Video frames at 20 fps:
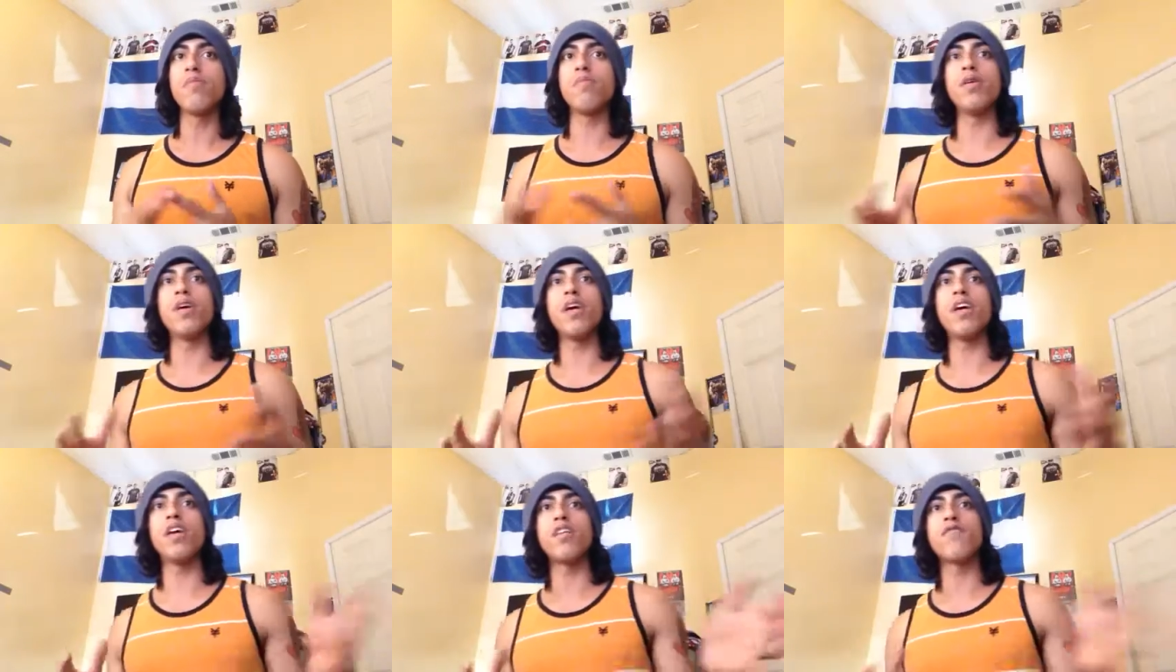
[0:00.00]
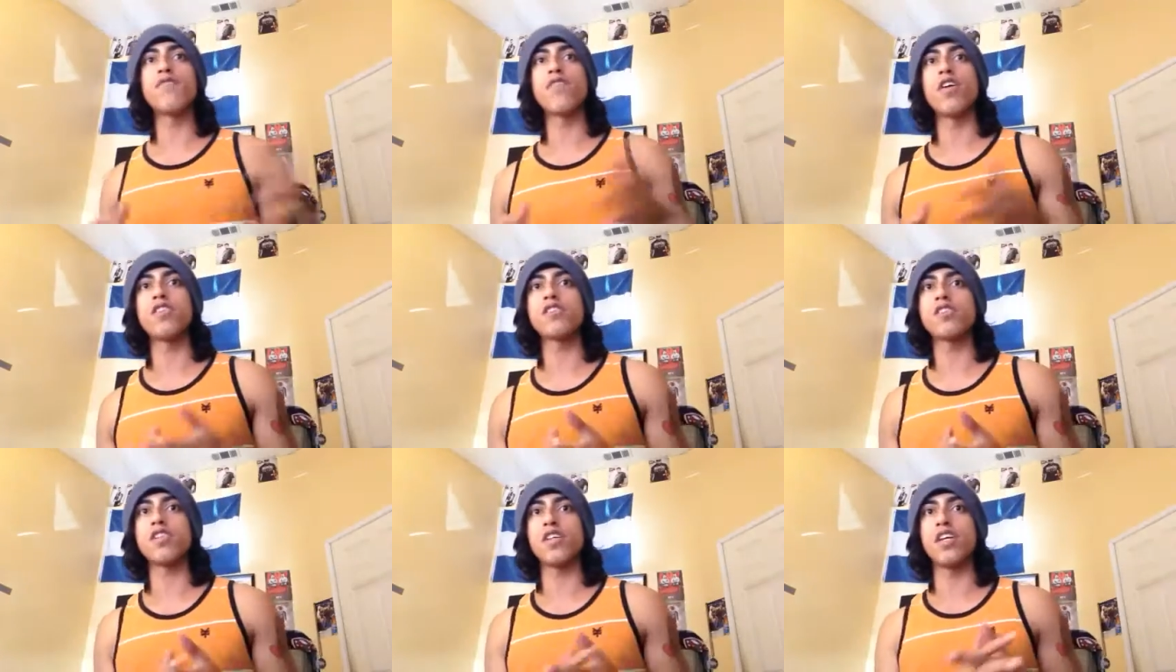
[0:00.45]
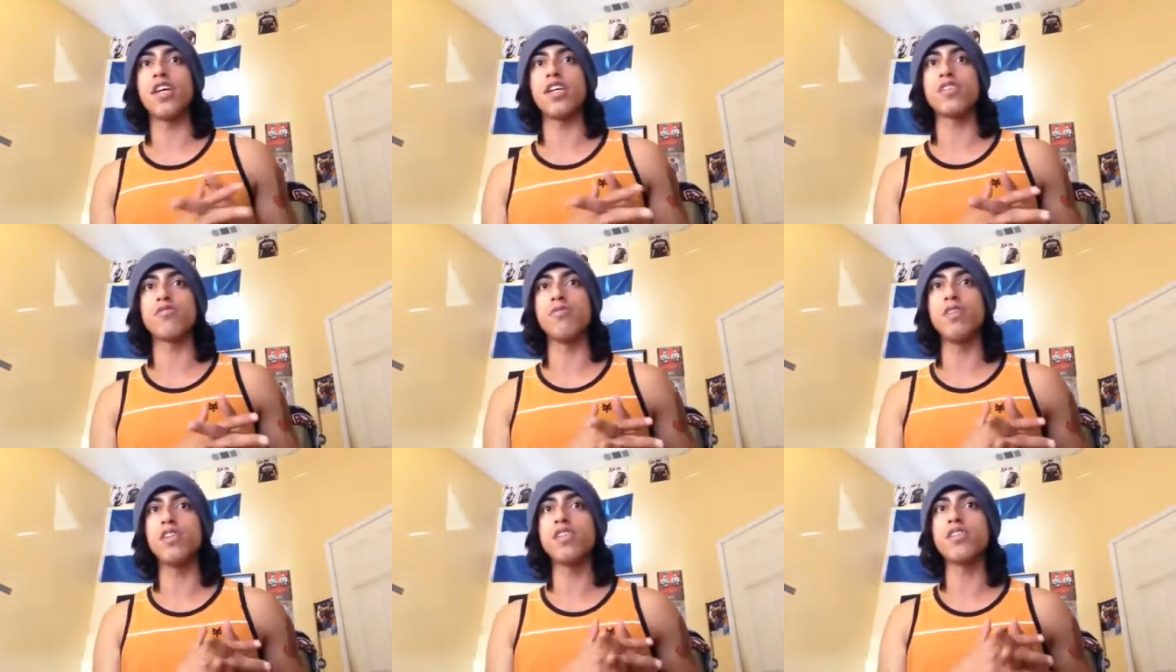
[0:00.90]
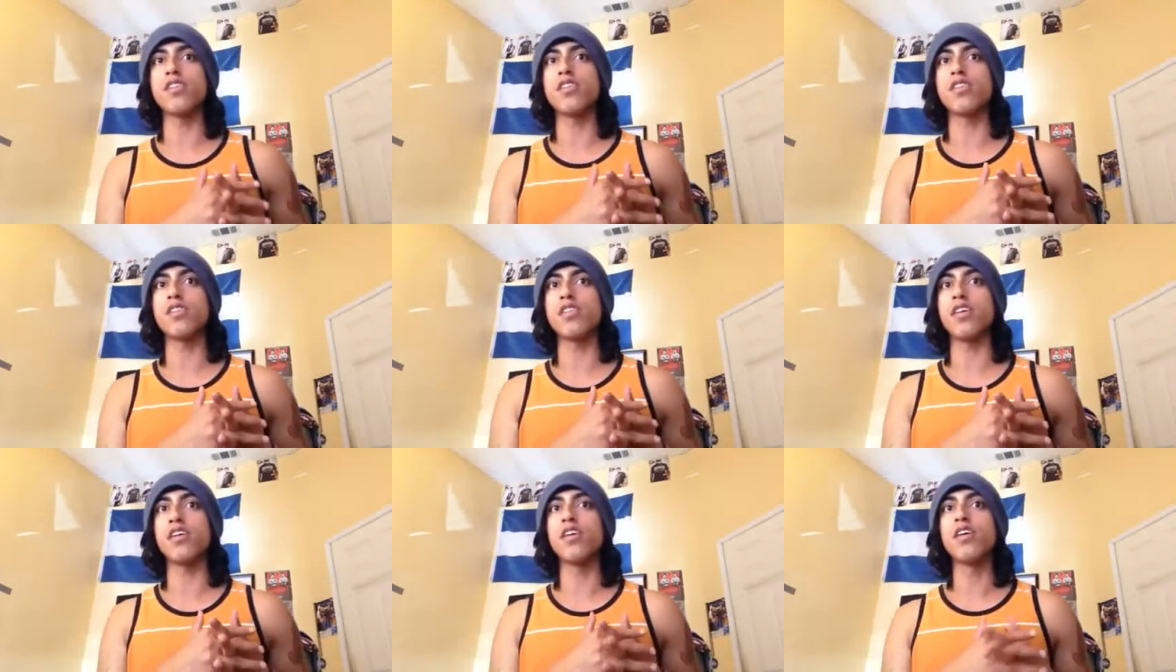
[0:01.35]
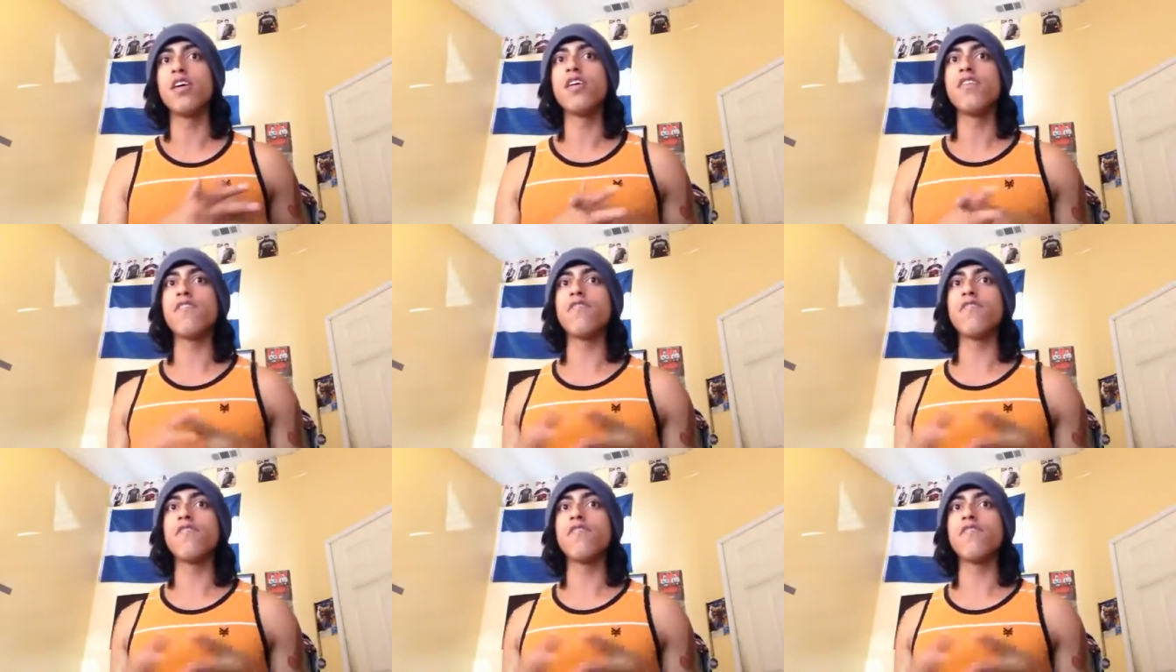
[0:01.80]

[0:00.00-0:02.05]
But InterVarsity has recently